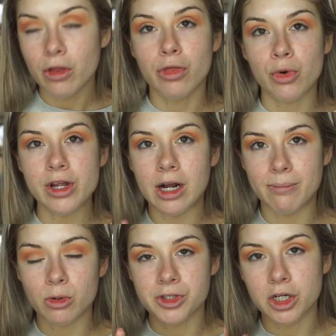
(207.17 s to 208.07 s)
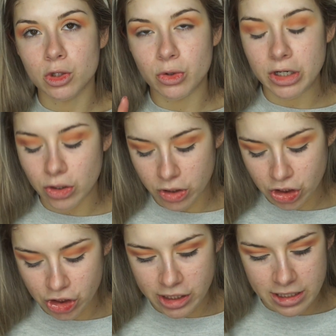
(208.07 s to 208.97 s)
3 couples, including
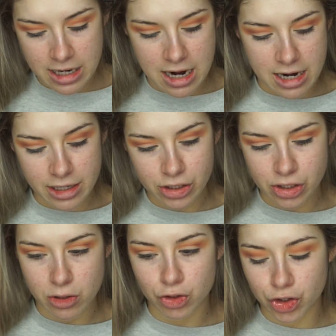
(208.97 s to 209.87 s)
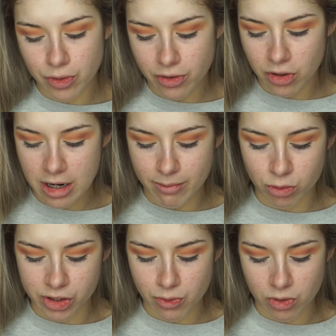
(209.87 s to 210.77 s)
Christian and I, so 2 other
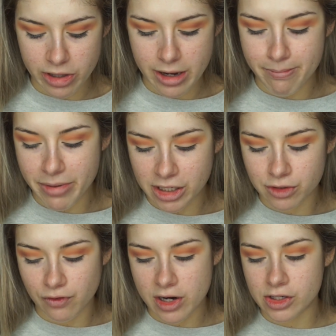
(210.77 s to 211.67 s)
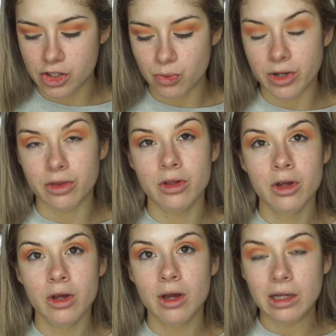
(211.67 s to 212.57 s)
couples, and we're like best friends with
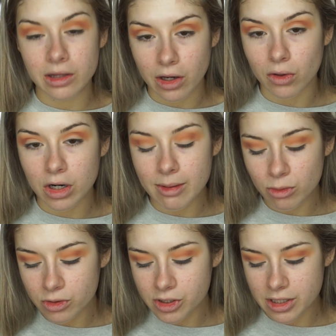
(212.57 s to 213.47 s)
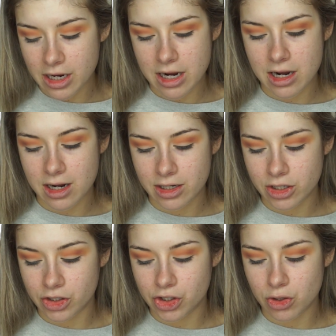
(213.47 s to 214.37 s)
the other couples.
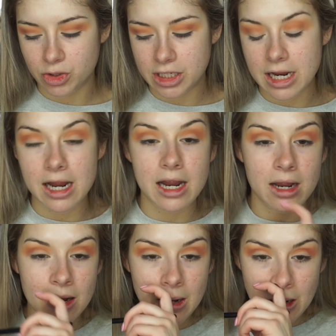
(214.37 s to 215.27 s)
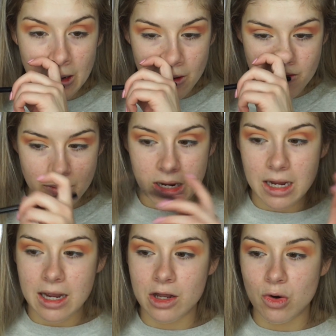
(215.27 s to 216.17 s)
And so today, me
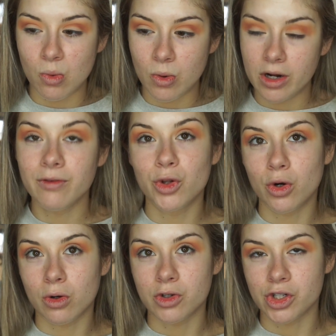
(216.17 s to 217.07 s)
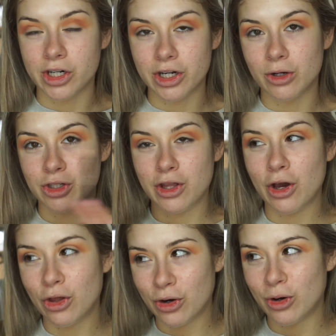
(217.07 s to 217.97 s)
and one of the girls are gonna go to the
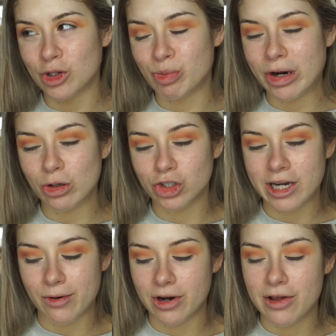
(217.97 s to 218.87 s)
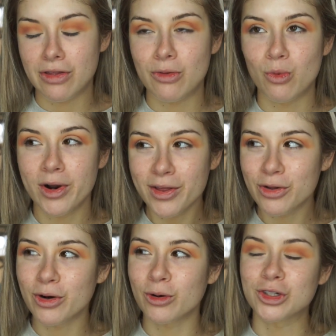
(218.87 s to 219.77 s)
other girl's bridal shower, and then one of
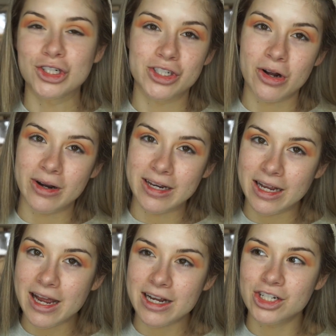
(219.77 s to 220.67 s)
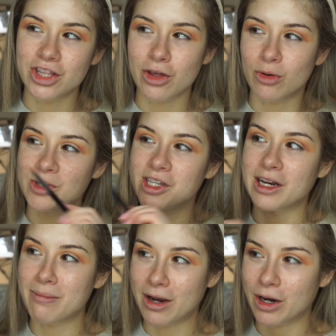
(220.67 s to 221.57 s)
the girls just got engaged. The other one's
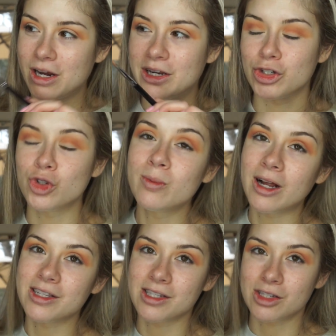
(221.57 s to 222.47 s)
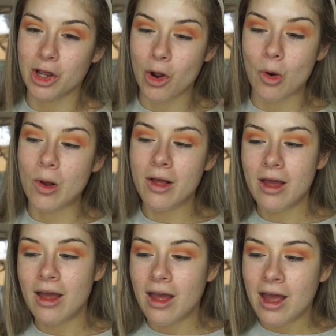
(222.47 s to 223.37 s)
getting married in 2 months, so
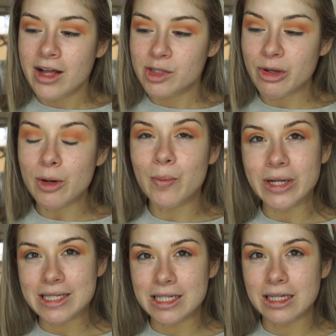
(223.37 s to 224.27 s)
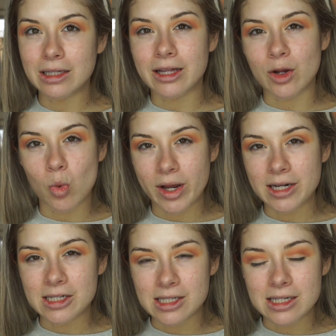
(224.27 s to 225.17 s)
it's been a busy like wedding